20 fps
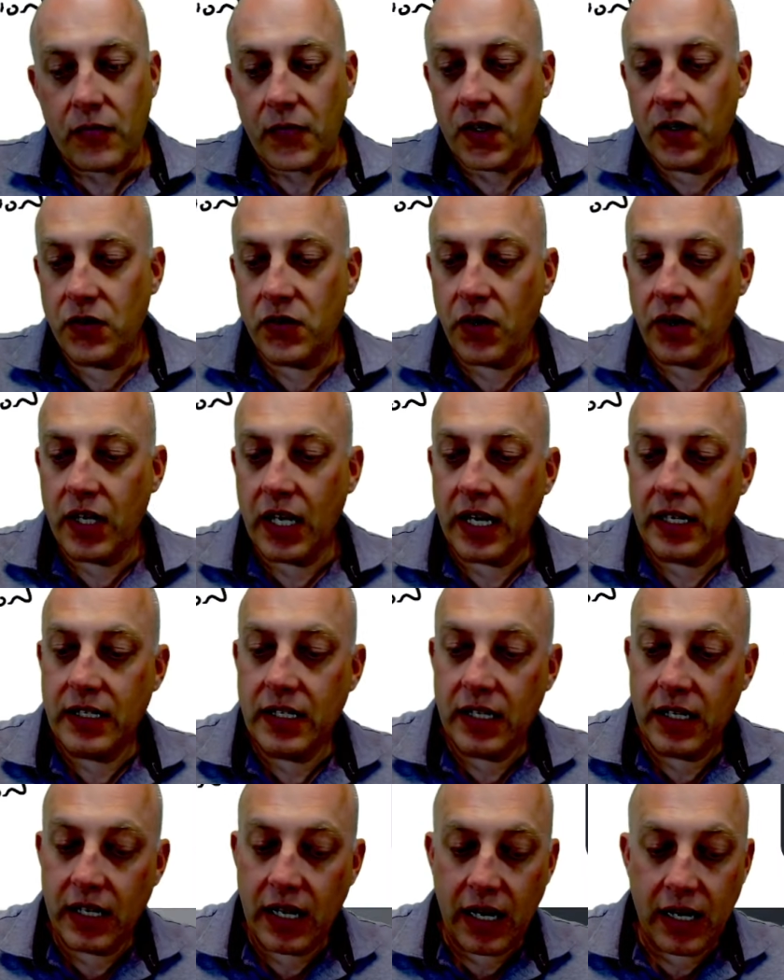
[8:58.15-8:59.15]
So the
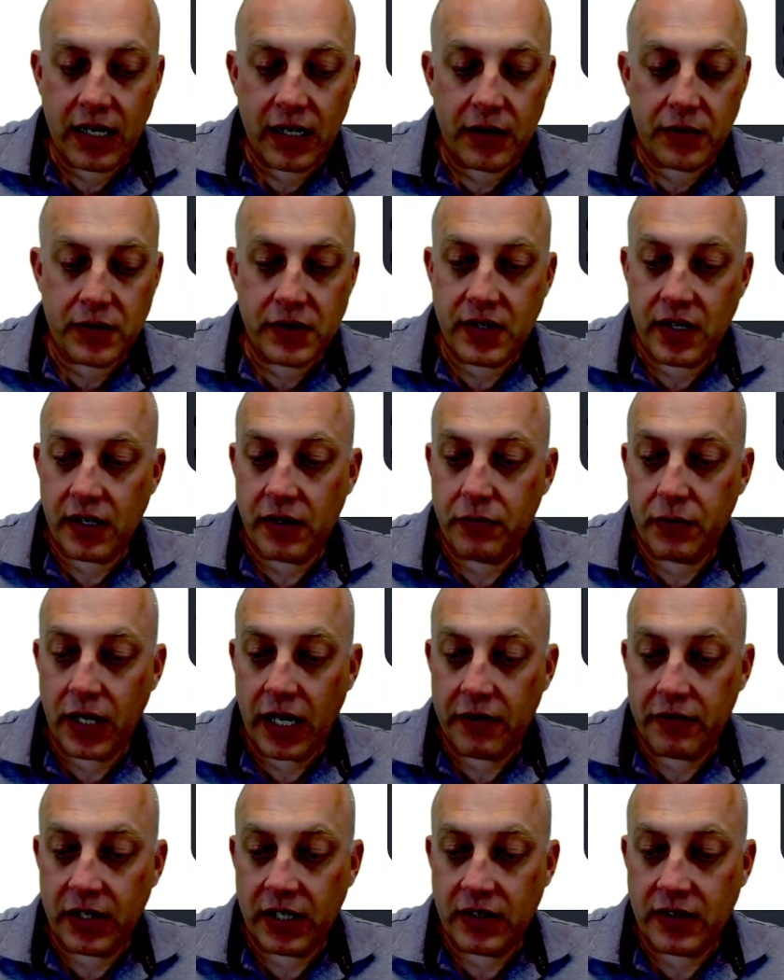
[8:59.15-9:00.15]
idea now is that if we
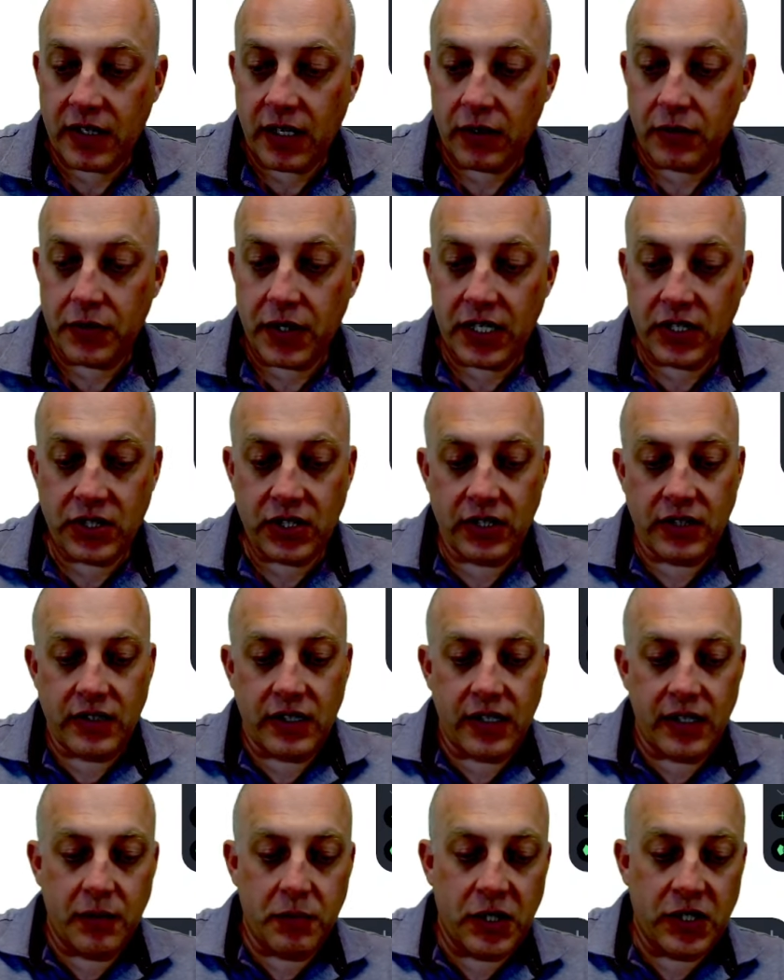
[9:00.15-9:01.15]
have an acceleration
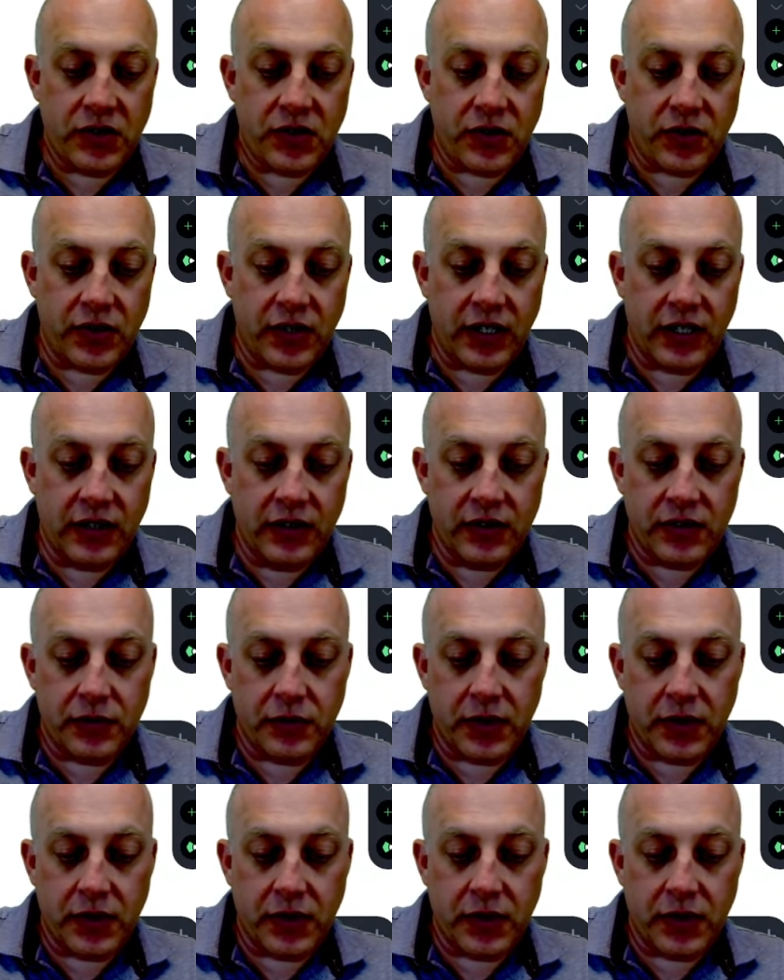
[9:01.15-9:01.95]
time history, so we're